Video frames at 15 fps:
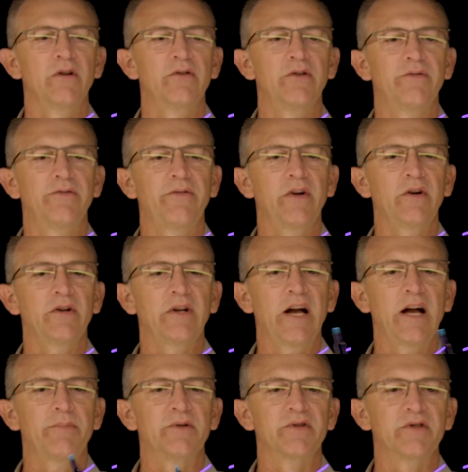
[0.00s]
the failure
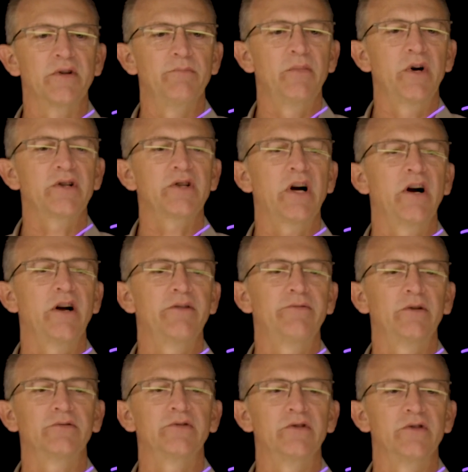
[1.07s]
happens at much higher
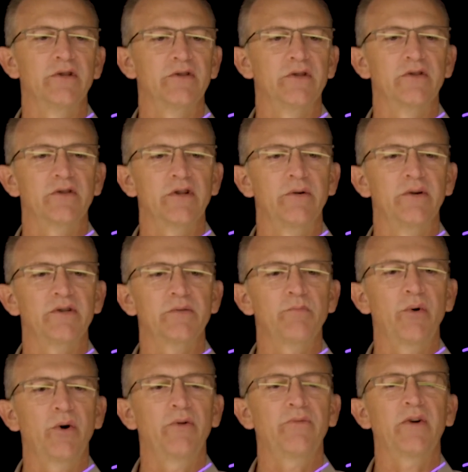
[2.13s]
voltages, and so it's
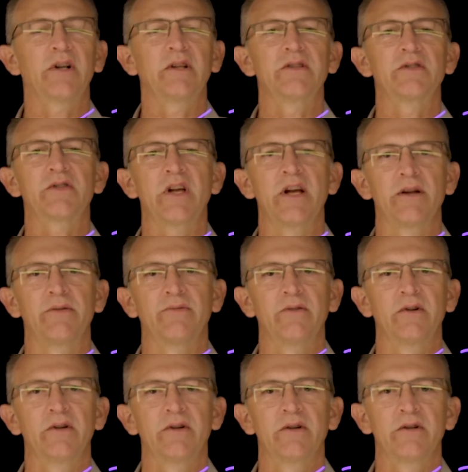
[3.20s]
perfectly safe
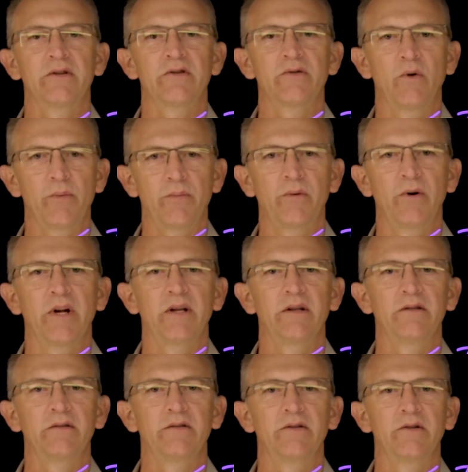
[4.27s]
to
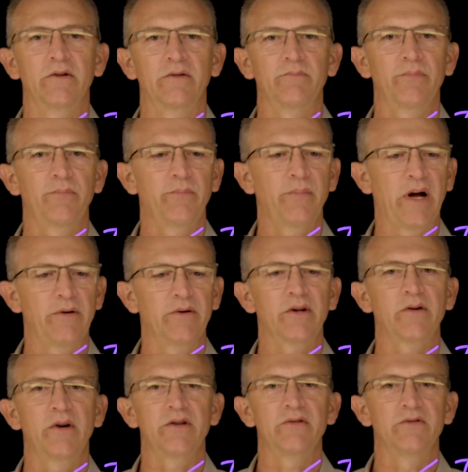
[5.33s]
operate your Power
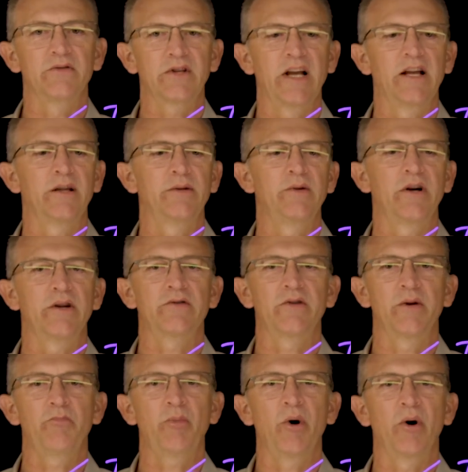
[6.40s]
Integrations gallium
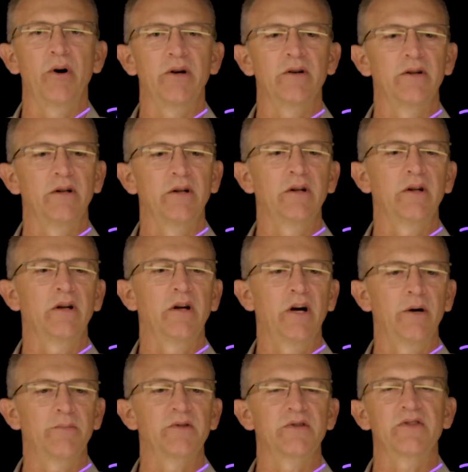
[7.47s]
nitride part
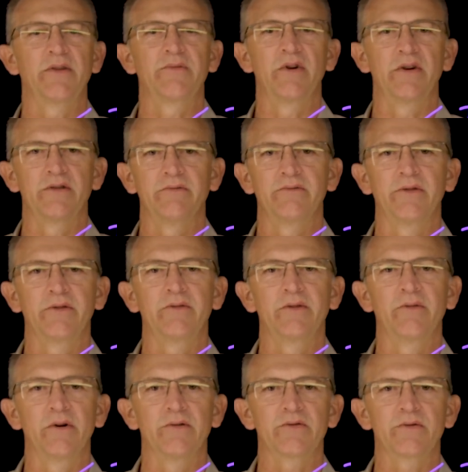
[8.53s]
up to 750
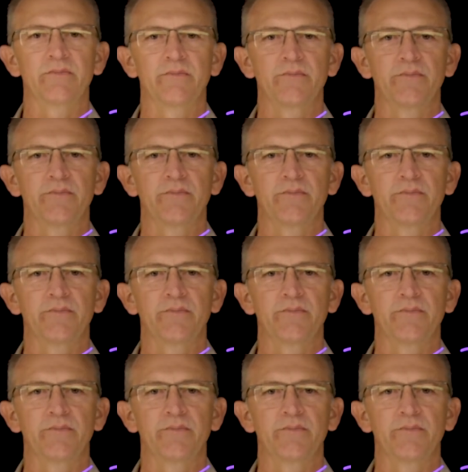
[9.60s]
volts.